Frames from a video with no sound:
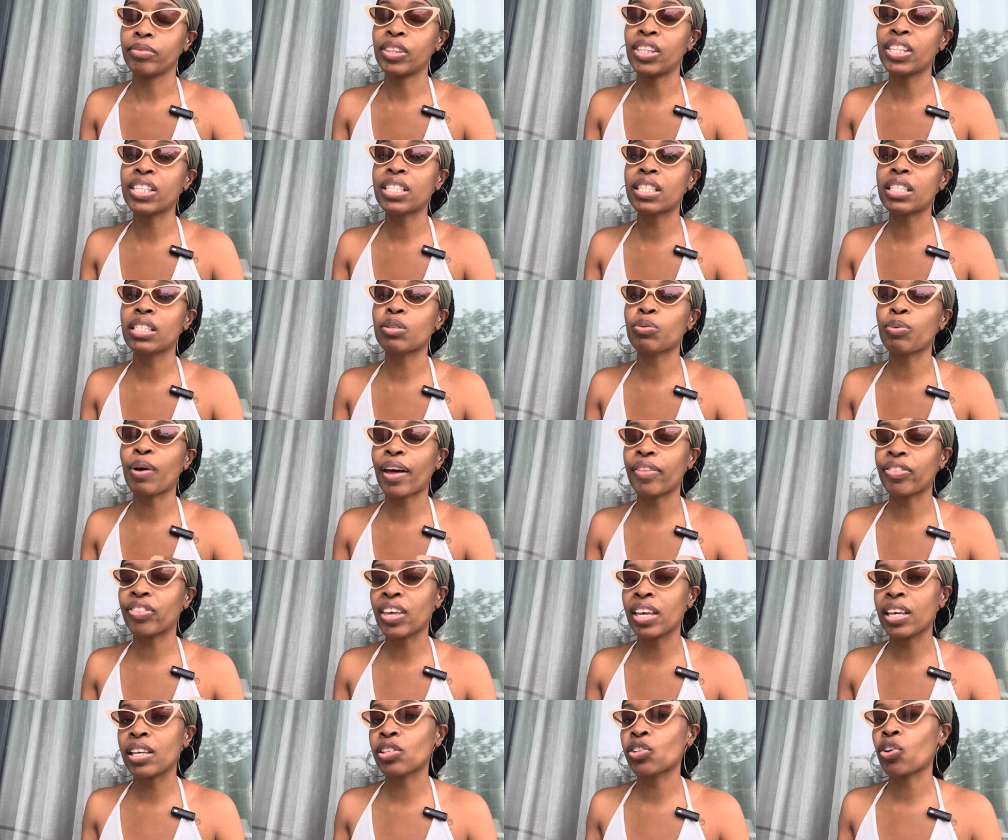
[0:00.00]
this is why
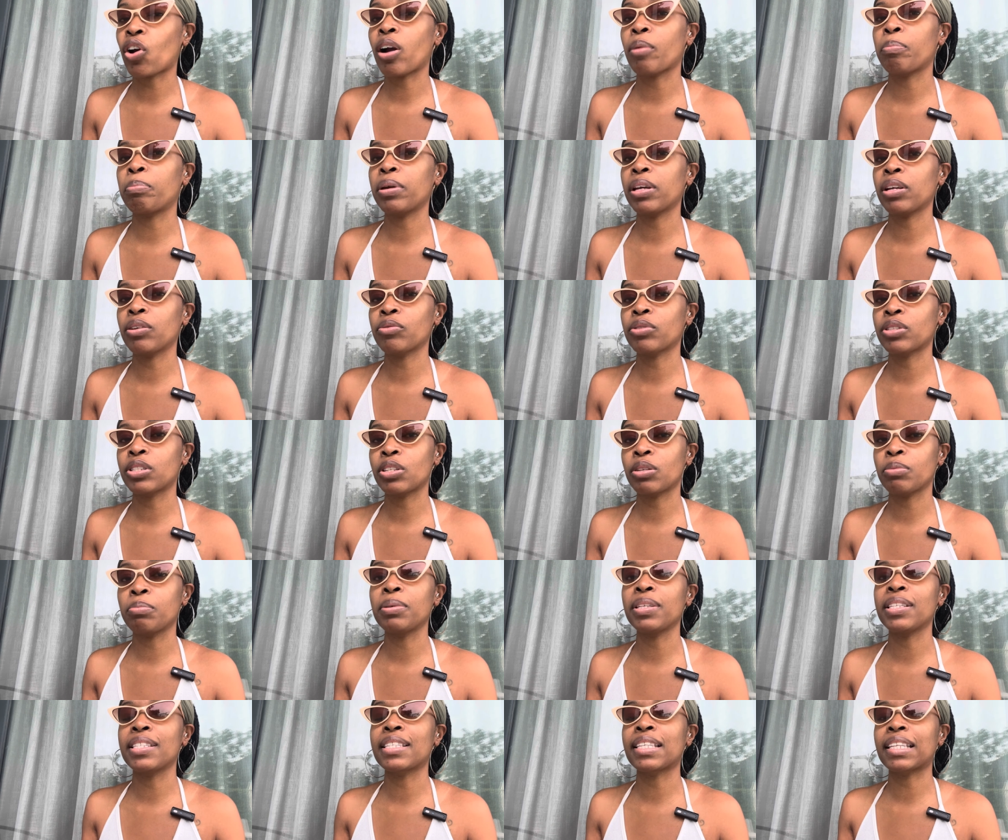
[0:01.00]
things are appearing to
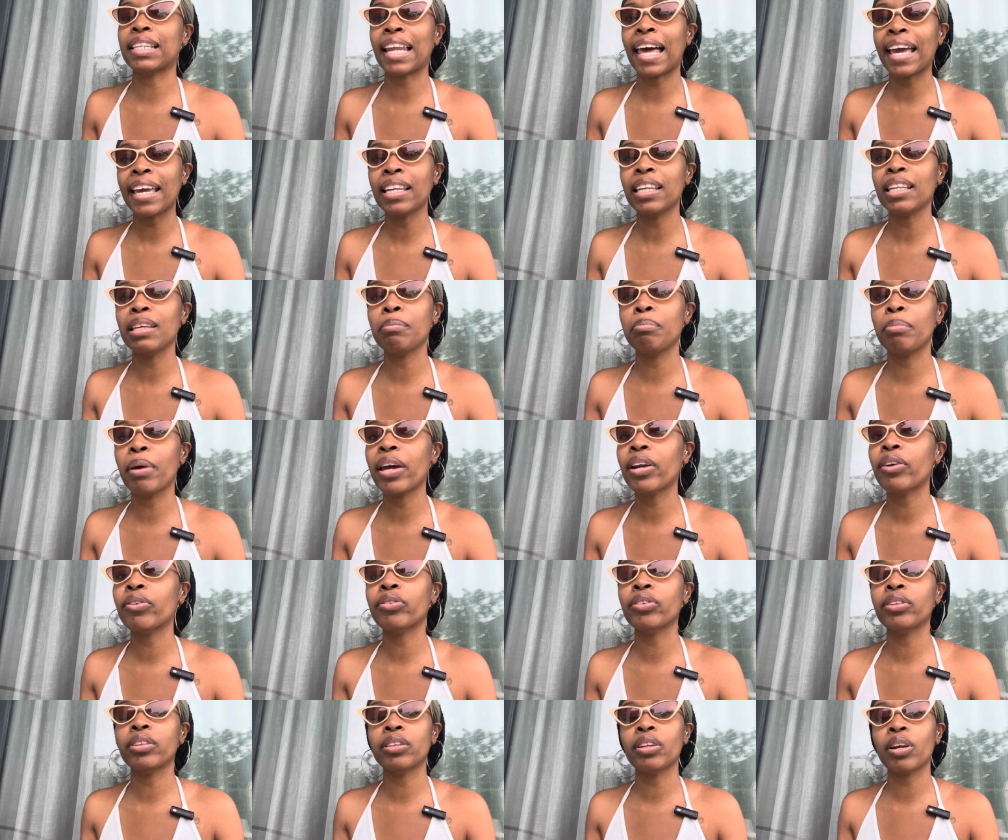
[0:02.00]
be slightly
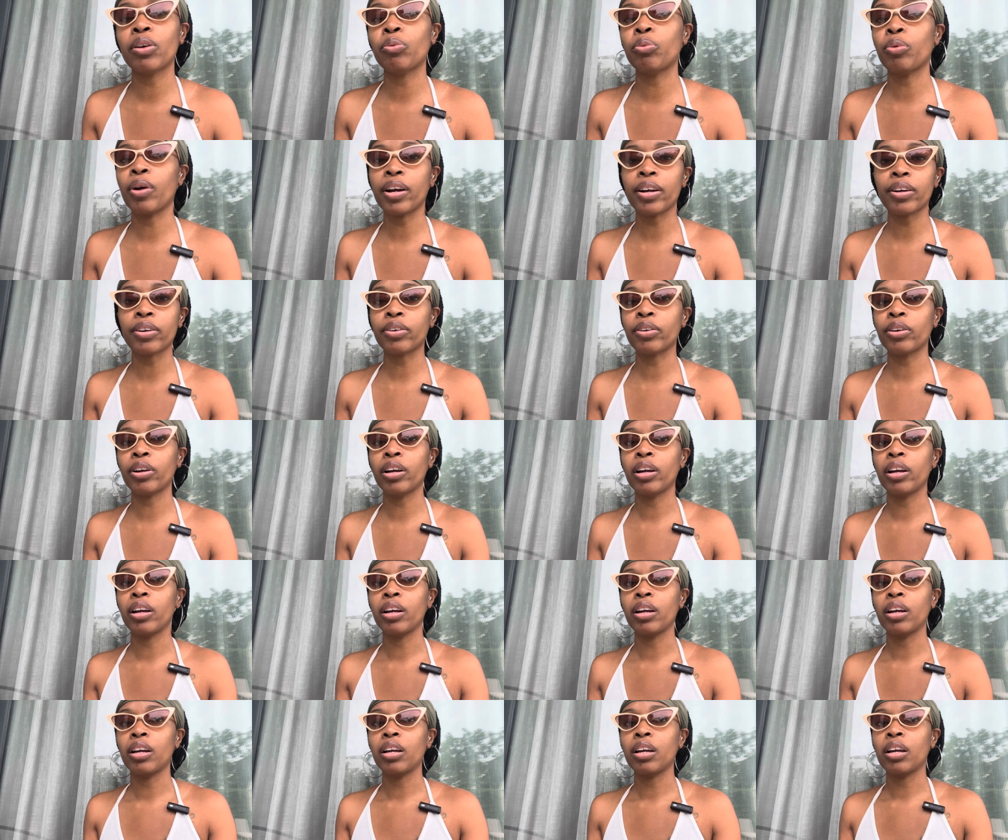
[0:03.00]
better than they were
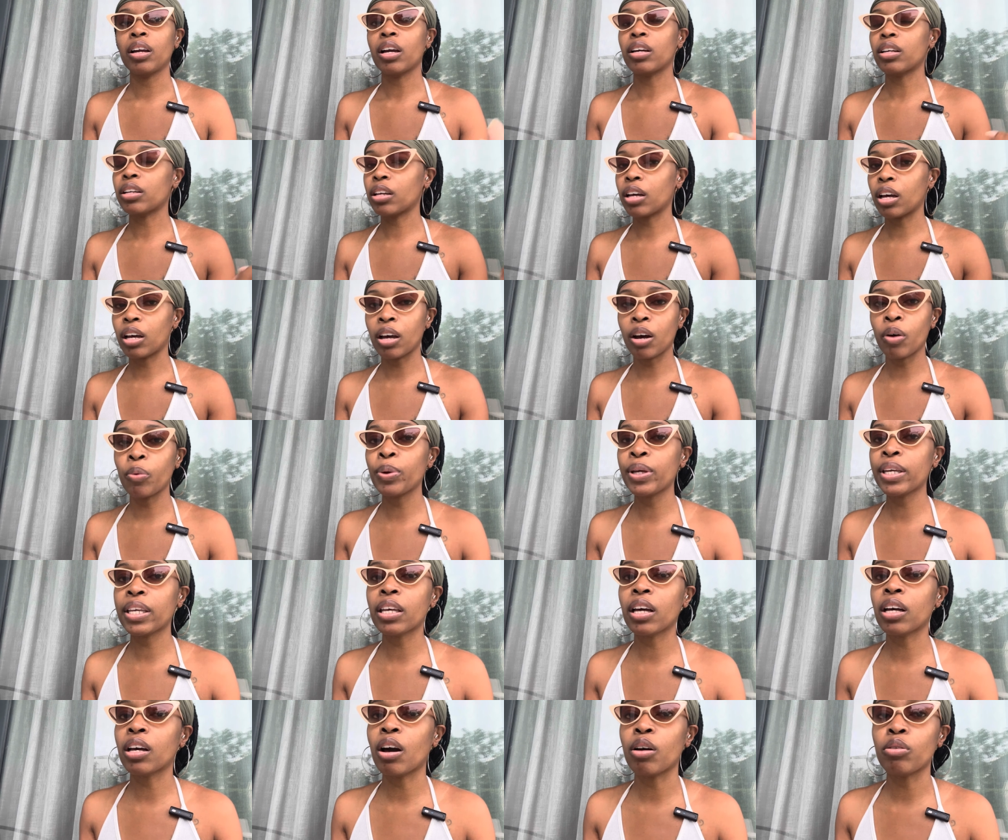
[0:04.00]
a
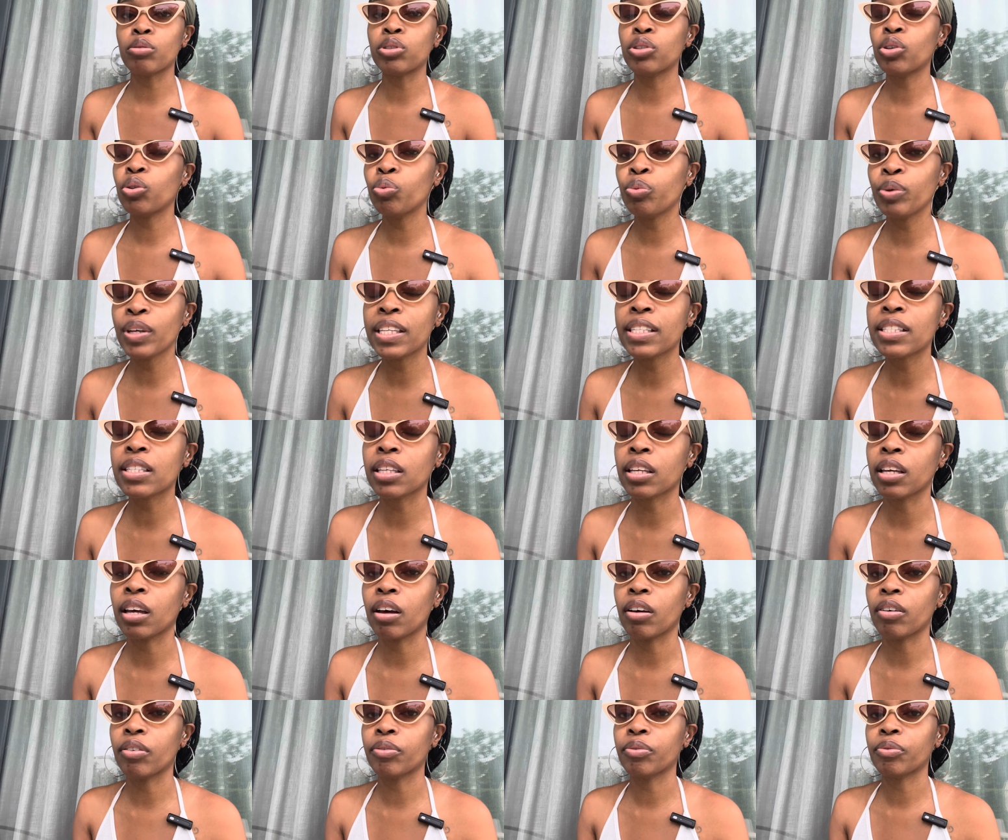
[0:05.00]
week ago, two weeks
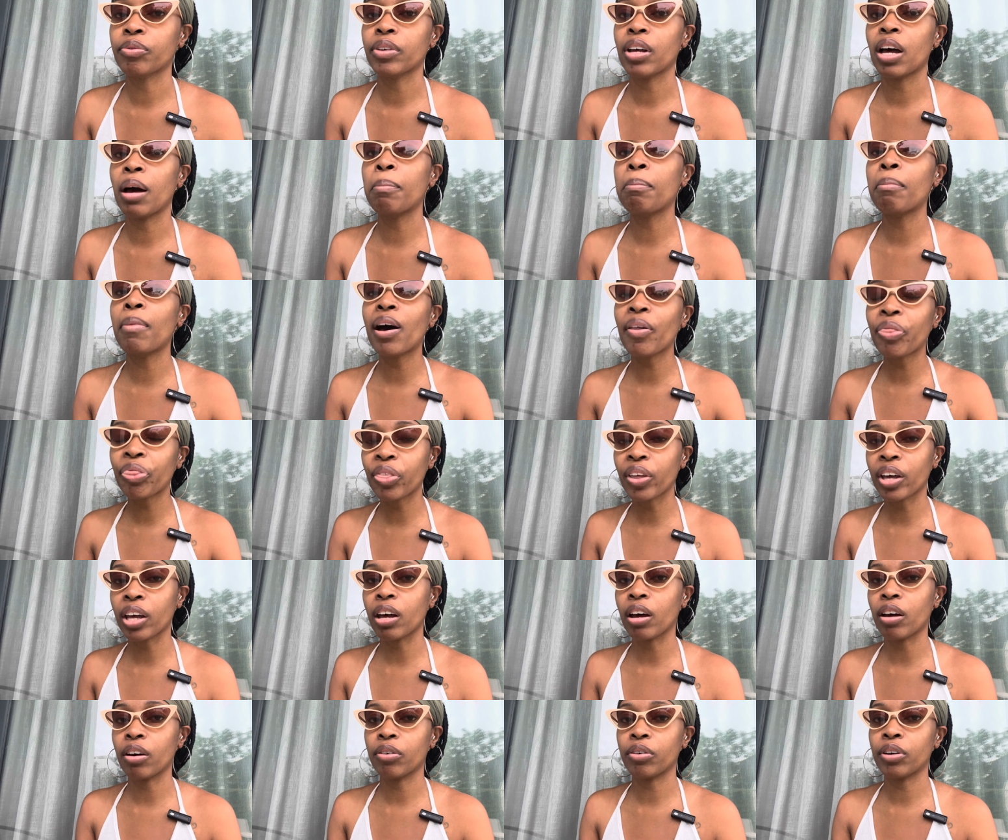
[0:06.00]
ago, a month
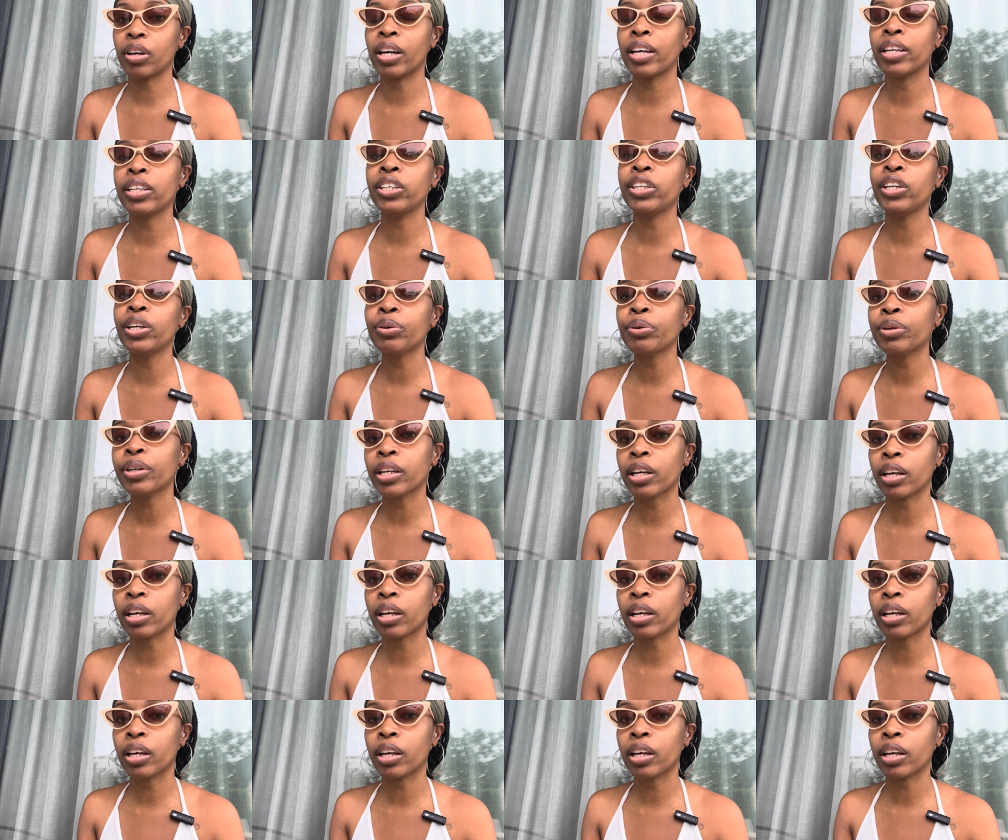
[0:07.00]
ago, a year